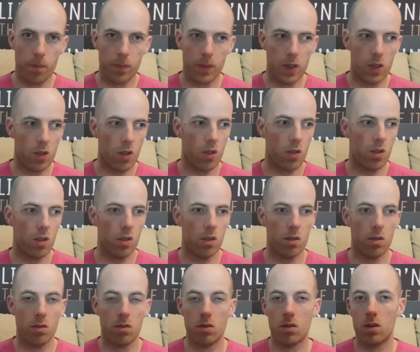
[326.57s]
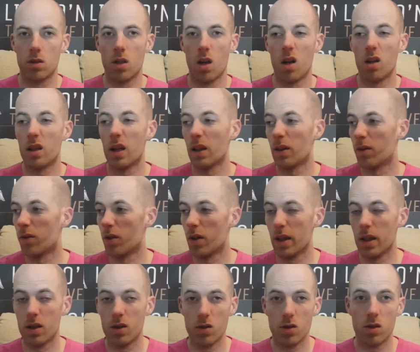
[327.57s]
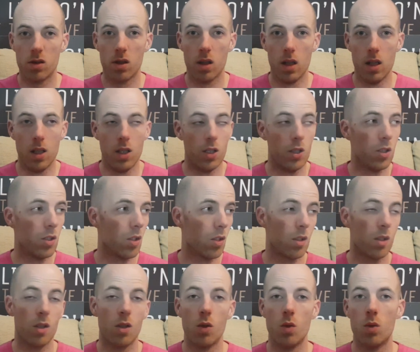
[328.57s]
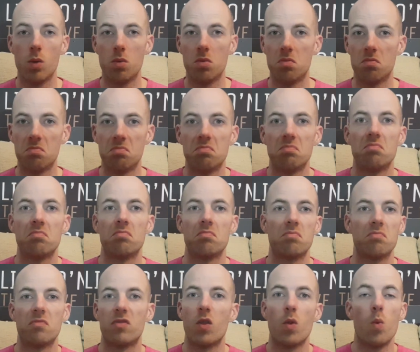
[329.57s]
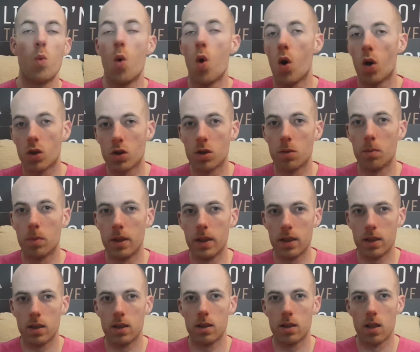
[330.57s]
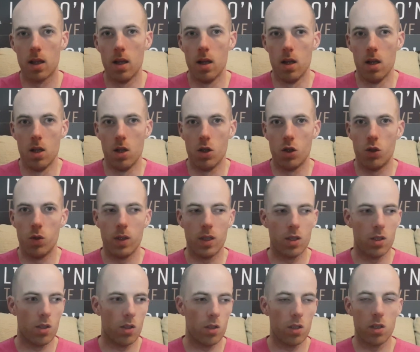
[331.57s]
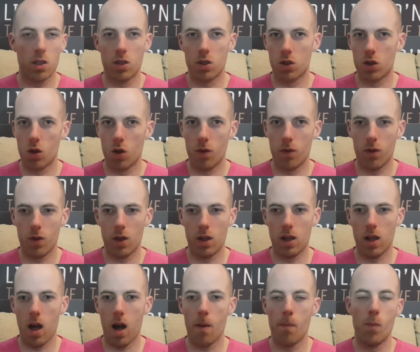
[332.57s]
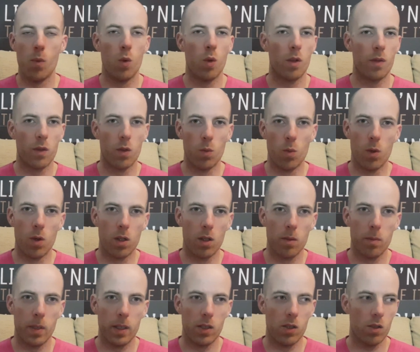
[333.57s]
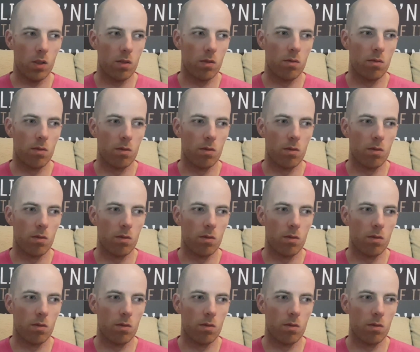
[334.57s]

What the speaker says: You start to contact friends. You start to go for walks in places. So you can start to discover a lot more of the world by just